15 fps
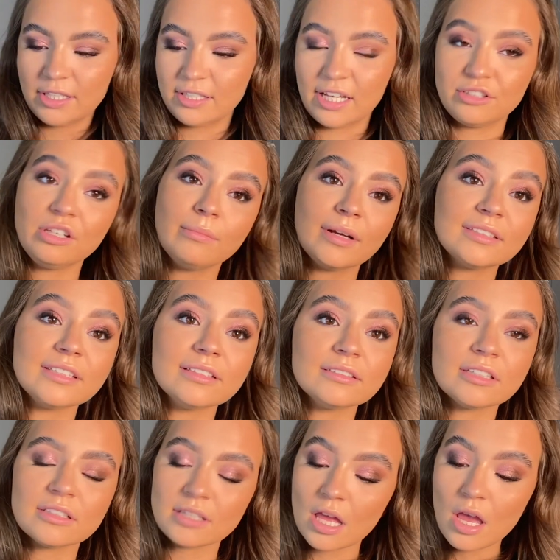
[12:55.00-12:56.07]
actually my
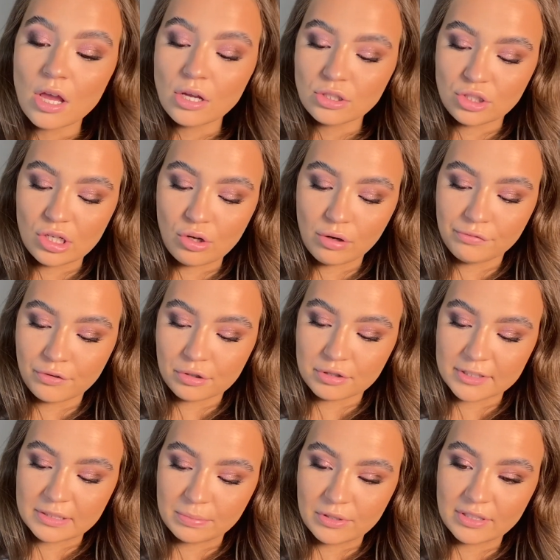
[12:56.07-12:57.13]
sister's. She got for
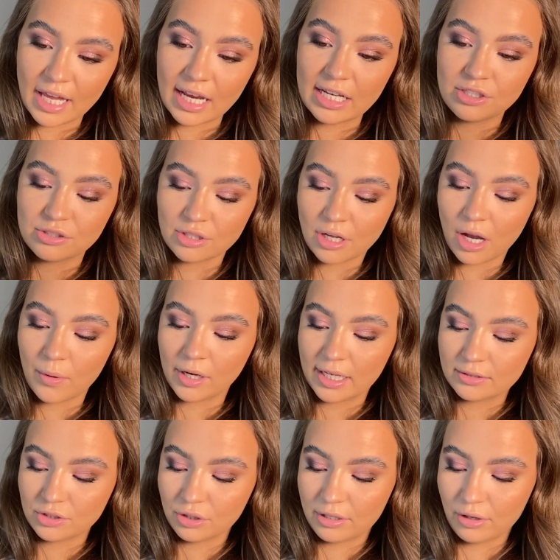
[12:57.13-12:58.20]
Christmas ages ago and I
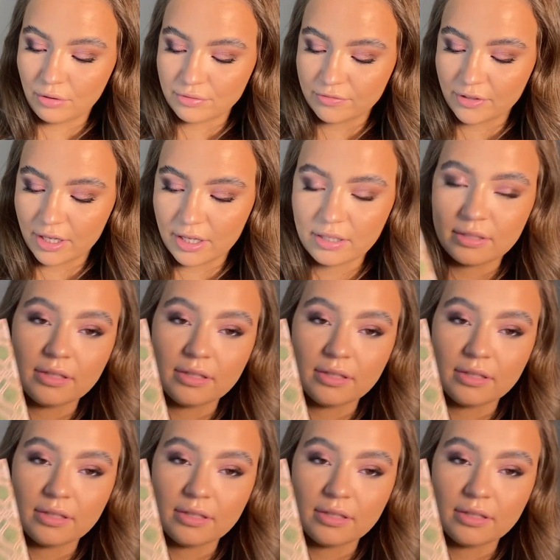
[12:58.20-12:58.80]
took it off of her.